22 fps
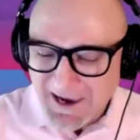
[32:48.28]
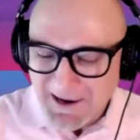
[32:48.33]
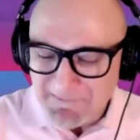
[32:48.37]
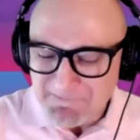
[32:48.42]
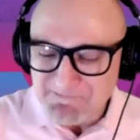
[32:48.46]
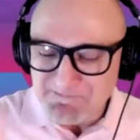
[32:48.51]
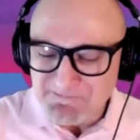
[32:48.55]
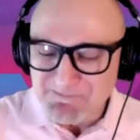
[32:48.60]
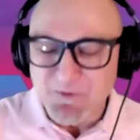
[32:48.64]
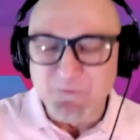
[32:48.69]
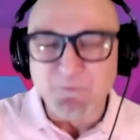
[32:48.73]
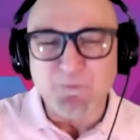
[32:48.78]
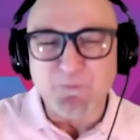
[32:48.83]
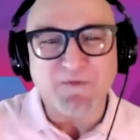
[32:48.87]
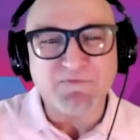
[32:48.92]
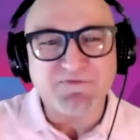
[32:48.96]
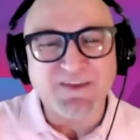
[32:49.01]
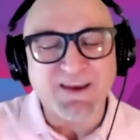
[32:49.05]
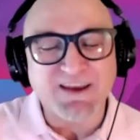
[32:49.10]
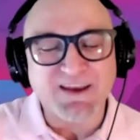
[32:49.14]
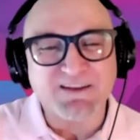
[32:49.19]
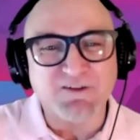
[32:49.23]
um,
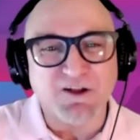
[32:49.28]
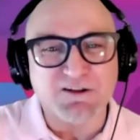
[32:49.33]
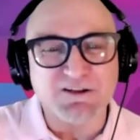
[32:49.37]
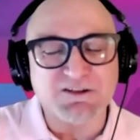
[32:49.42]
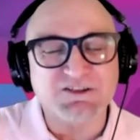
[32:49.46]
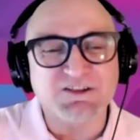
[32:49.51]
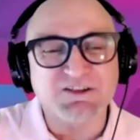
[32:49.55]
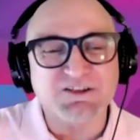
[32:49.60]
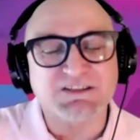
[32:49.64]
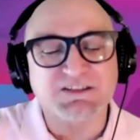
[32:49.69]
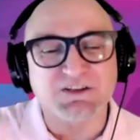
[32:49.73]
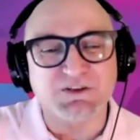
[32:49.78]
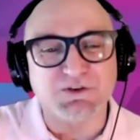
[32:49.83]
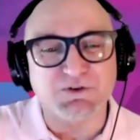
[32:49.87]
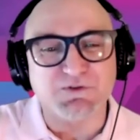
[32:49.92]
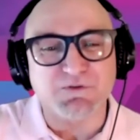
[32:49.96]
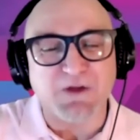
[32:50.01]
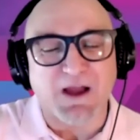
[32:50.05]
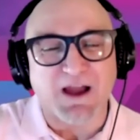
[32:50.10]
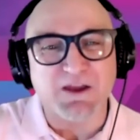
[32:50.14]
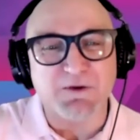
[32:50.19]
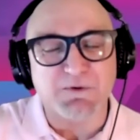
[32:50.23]
what technologies do
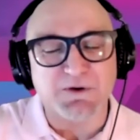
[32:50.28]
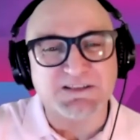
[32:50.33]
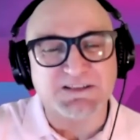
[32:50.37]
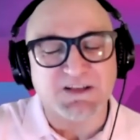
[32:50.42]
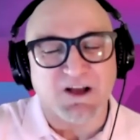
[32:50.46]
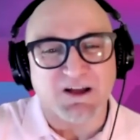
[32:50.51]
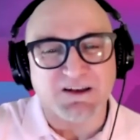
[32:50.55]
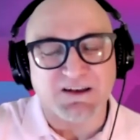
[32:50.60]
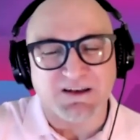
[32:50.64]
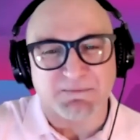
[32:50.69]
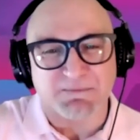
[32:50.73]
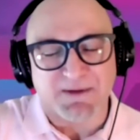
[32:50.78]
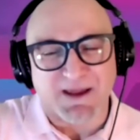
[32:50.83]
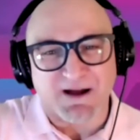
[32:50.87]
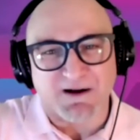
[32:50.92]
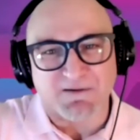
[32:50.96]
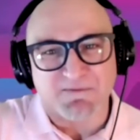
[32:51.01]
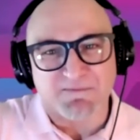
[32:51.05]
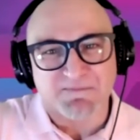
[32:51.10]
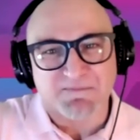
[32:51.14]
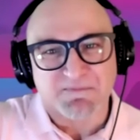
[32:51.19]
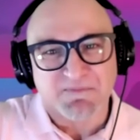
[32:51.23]
you are you excited about
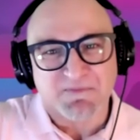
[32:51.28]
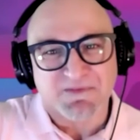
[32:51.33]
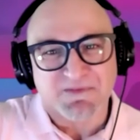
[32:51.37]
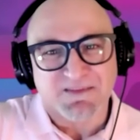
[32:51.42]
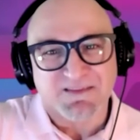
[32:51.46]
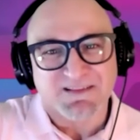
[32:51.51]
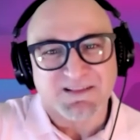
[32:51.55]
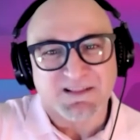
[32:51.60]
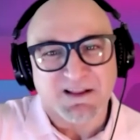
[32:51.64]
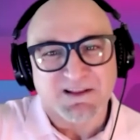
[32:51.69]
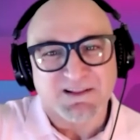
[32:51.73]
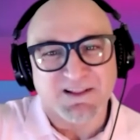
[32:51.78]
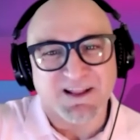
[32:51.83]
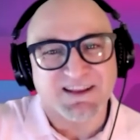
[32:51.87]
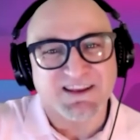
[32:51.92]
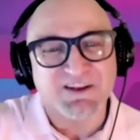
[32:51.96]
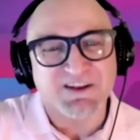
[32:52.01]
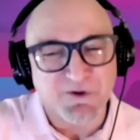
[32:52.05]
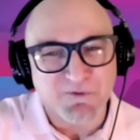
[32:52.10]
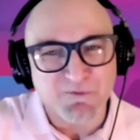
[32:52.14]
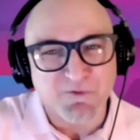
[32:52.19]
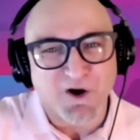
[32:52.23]
like
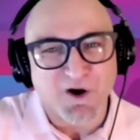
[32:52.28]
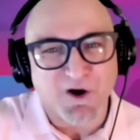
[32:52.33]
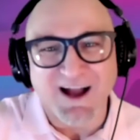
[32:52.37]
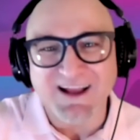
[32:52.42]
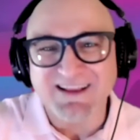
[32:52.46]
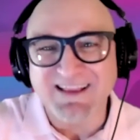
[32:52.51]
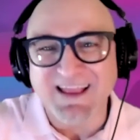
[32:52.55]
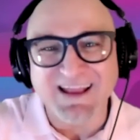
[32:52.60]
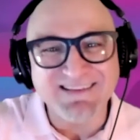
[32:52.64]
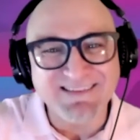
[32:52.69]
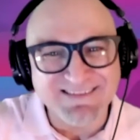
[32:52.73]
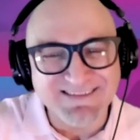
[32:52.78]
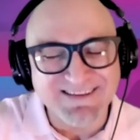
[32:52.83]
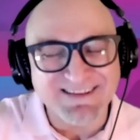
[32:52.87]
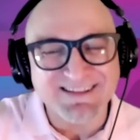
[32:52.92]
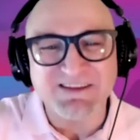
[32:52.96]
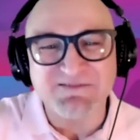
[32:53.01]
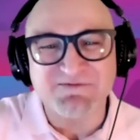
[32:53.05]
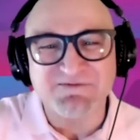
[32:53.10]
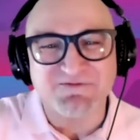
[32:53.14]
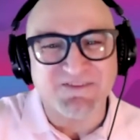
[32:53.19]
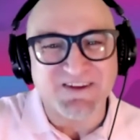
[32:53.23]
you know what i
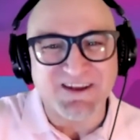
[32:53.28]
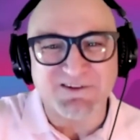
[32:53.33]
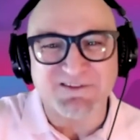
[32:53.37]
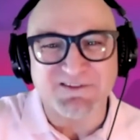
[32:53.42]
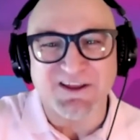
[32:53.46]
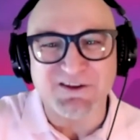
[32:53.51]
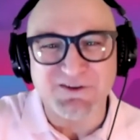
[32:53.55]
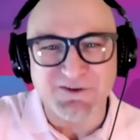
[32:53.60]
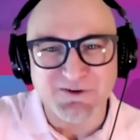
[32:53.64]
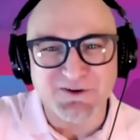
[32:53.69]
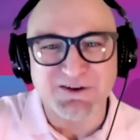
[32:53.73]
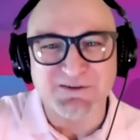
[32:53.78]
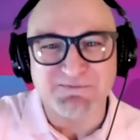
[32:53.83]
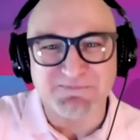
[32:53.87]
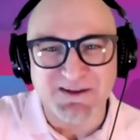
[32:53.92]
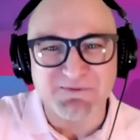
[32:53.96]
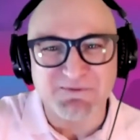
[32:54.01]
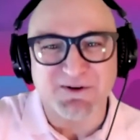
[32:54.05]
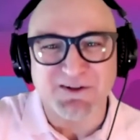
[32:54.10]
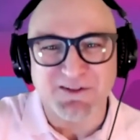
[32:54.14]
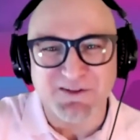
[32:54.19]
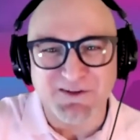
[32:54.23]
instantly feel that you're going to be
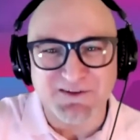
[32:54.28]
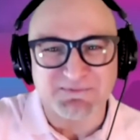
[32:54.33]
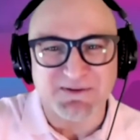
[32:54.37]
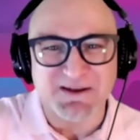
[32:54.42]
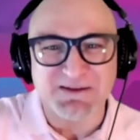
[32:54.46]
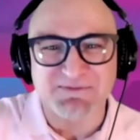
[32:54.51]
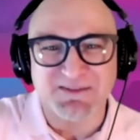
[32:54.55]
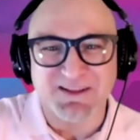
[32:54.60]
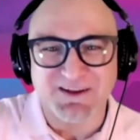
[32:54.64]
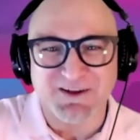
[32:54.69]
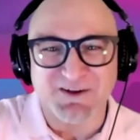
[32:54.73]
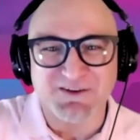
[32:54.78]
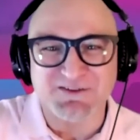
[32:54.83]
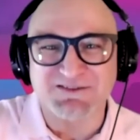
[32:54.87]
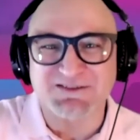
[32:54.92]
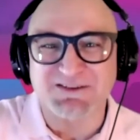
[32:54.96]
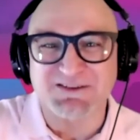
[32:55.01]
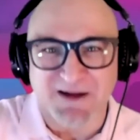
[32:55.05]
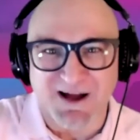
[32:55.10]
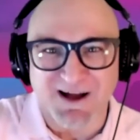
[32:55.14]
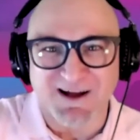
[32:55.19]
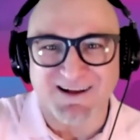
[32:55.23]
one of those people that goes
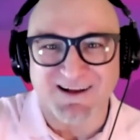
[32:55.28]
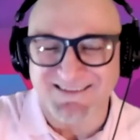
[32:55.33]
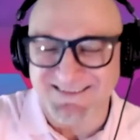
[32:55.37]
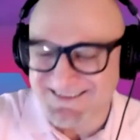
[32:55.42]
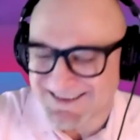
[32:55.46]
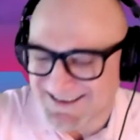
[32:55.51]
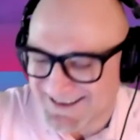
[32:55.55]
to mars